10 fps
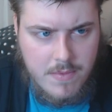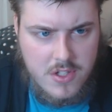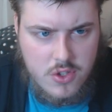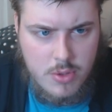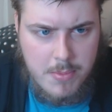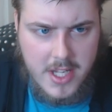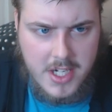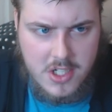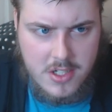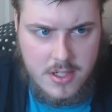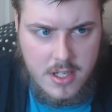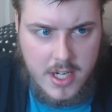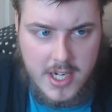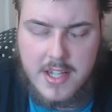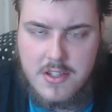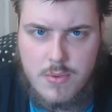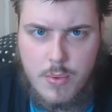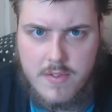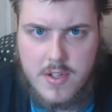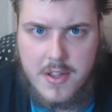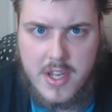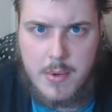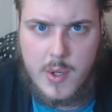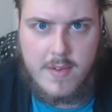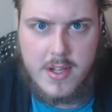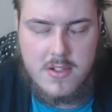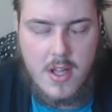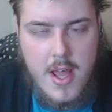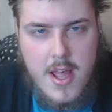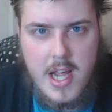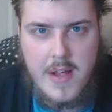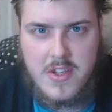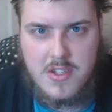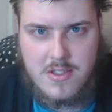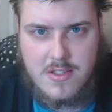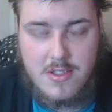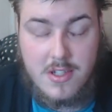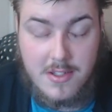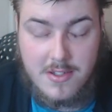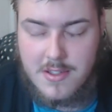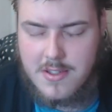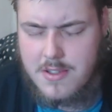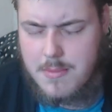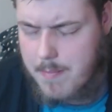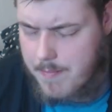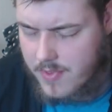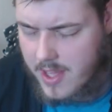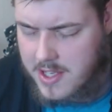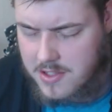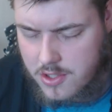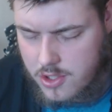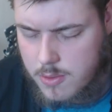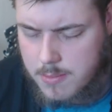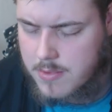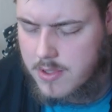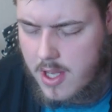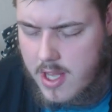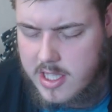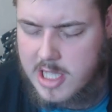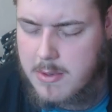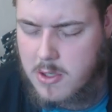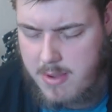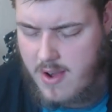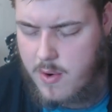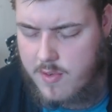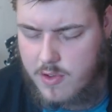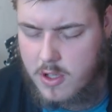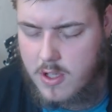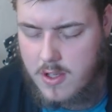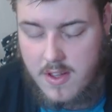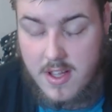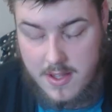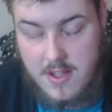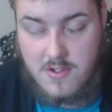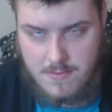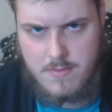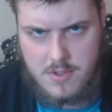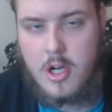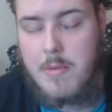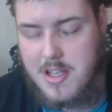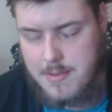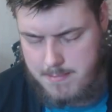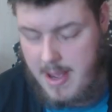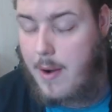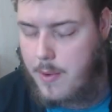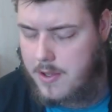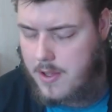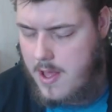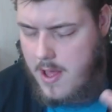discrimination against one of the other demographics. In this instance, it is assumed that the most powerful in this term, this power